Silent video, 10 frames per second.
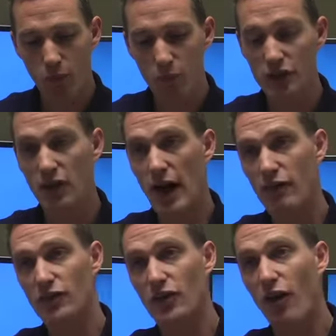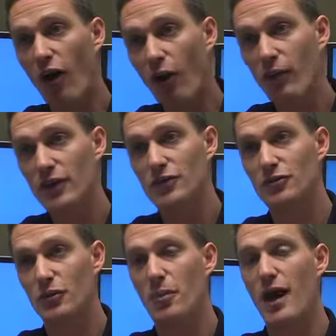We should obviously always
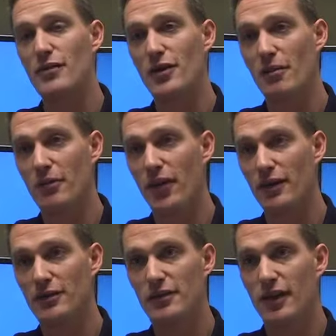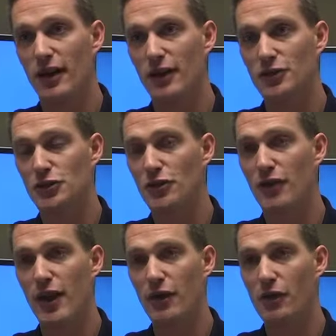remind them that should
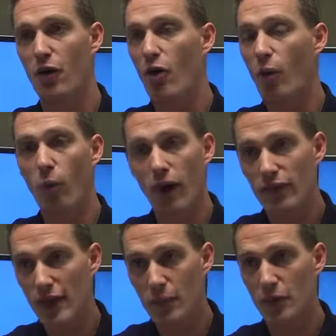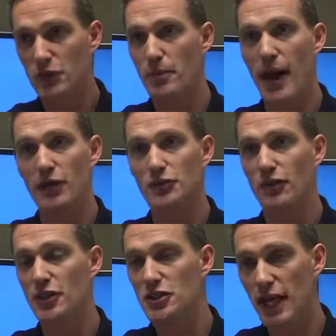they want the ambulance back, should
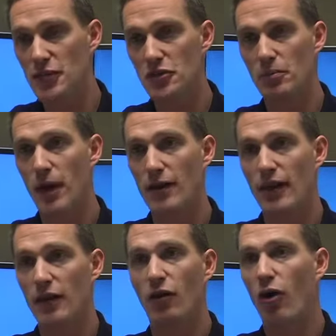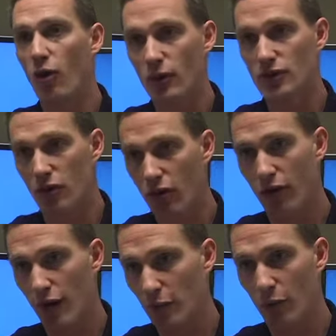they change their mind, they can always call
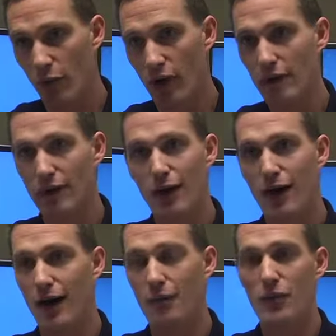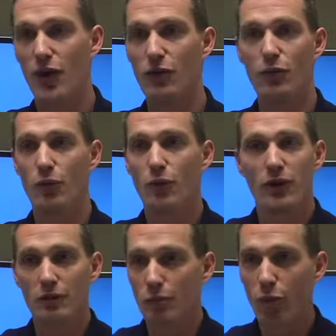911. That
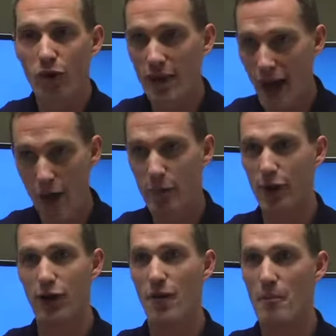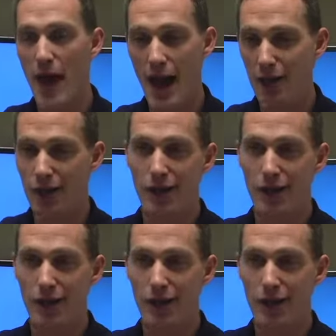we're more than happy to come back.